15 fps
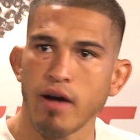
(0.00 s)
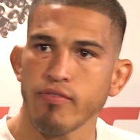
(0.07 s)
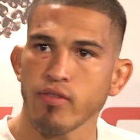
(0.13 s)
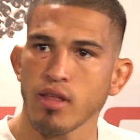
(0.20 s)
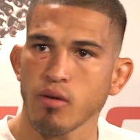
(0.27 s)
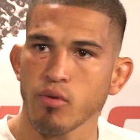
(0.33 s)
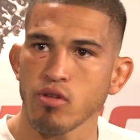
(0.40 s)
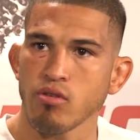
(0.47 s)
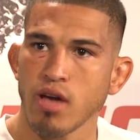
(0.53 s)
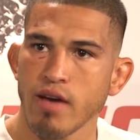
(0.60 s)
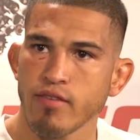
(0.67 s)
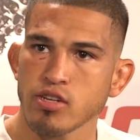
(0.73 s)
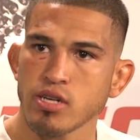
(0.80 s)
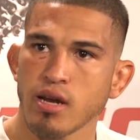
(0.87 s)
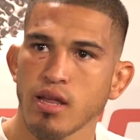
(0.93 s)
I feel like when you
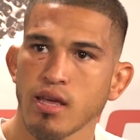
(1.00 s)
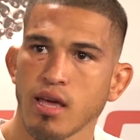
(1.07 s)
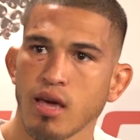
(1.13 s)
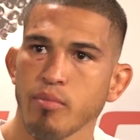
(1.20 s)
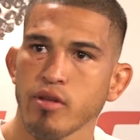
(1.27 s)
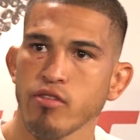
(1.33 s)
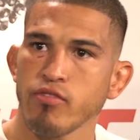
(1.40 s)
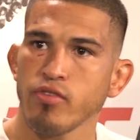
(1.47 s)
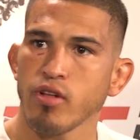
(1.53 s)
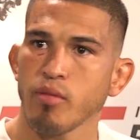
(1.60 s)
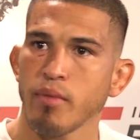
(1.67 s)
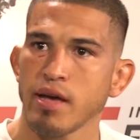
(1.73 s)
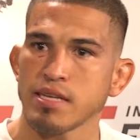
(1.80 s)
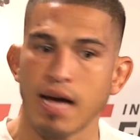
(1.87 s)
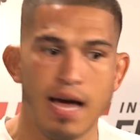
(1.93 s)
have a training camp and you feel
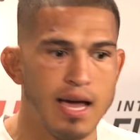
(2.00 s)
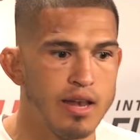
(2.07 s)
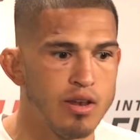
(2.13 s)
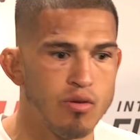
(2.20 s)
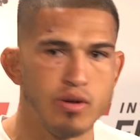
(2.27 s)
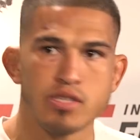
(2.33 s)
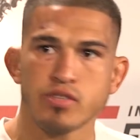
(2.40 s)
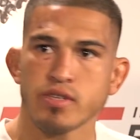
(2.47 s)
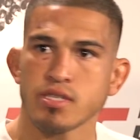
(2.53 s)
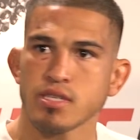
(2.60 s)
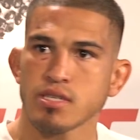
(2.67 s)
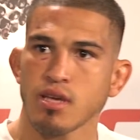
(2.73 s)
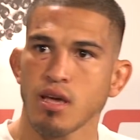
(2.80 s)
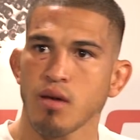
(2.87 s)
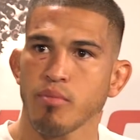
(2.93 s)
amazing, I had no injuries
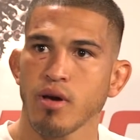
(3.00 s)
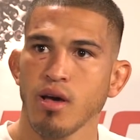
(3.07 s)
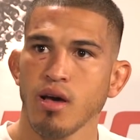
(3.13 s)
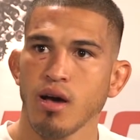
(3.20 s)
this camp.